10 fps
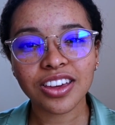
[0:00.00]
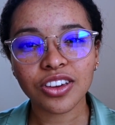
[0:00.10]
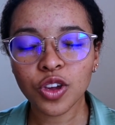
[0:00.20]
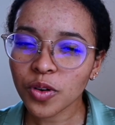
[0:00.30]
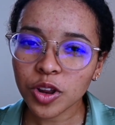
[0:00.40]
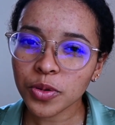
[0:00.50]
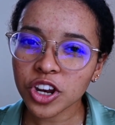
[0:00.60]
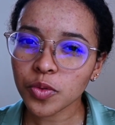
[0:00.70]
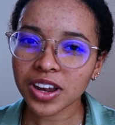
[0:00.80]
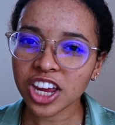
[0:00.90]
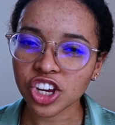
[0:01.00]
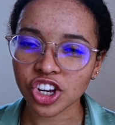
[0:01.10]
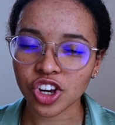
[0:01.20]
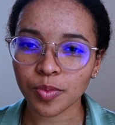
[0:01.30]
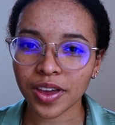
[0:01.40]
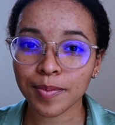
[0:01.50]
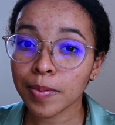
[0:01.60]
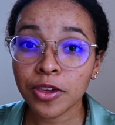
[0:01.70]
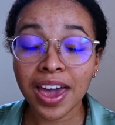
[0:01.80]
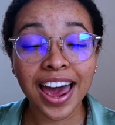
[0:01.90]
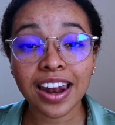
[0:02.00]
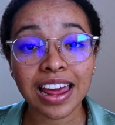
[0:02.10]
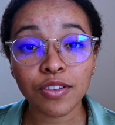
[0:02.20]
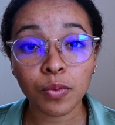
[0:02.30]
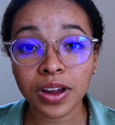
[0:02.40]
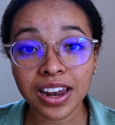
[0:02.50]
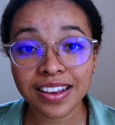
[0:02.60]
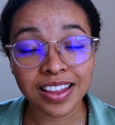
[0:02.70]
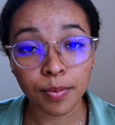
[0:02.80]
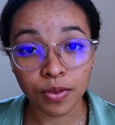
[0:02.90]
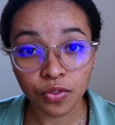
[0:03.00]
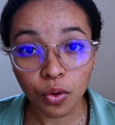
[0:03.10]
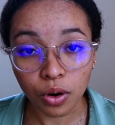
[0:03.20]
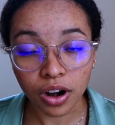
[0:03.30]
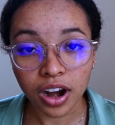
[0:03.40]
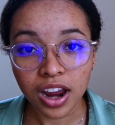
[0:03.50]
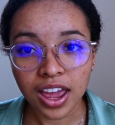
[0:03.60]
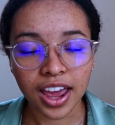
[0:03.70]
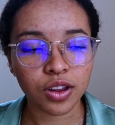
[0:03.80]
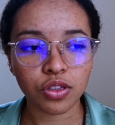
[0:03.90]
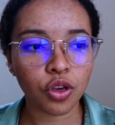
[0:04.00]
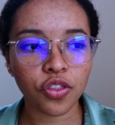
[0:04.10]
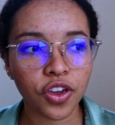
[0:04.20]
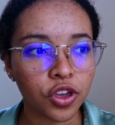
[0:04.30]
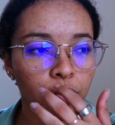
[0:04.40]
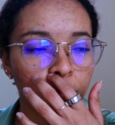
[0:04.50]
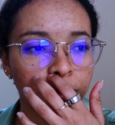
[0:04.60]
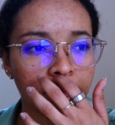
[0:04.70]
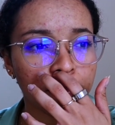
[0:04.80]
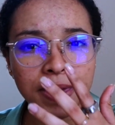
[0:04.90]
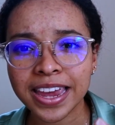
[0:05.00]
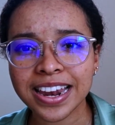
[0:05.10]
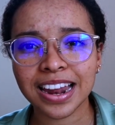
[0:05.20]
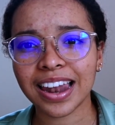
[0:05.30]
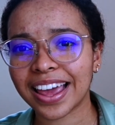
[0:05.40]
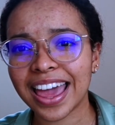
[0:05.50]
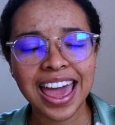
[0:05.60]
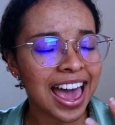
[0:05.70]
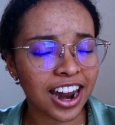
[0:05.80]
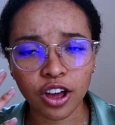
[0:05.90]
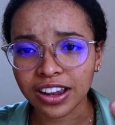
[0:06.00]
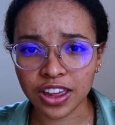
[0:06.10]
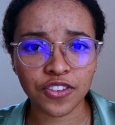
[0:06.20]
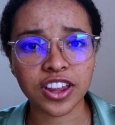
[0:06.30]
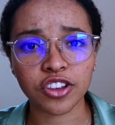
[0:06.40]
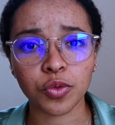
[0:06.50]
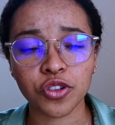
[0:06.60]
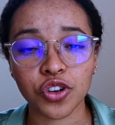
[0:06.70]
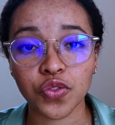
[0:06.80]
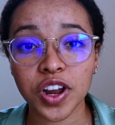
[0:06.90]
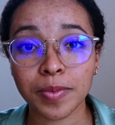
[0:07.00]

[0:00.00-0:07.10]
you want to be in a relationship. And maybe you hadn't ever realized that before and you thought that you were being mean and like had ugly feelings towards your friend,